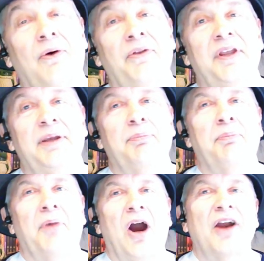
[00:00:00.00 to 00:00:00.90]
the
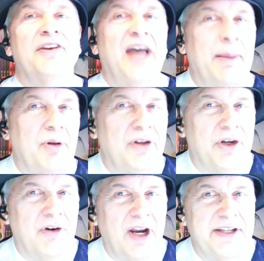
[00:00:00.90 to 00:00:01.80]
archetypal
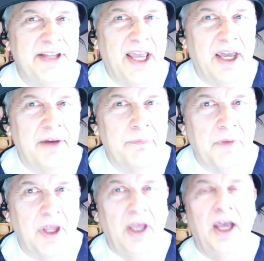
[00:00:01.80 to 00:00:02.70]
literary tic,
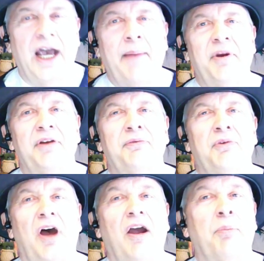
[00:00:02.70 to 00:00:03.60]
I'm going to
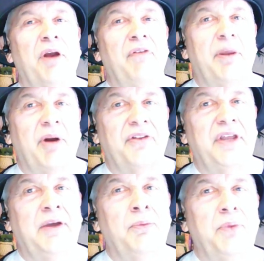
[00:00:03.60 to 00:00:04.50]
talk briefly about a
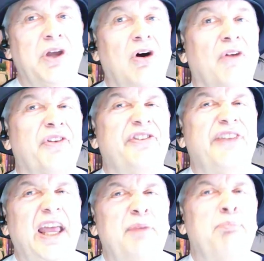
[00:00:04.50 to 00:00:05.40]
thing we call
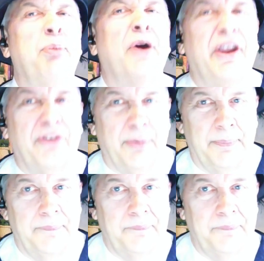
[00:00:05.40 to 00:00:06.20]
said bookism.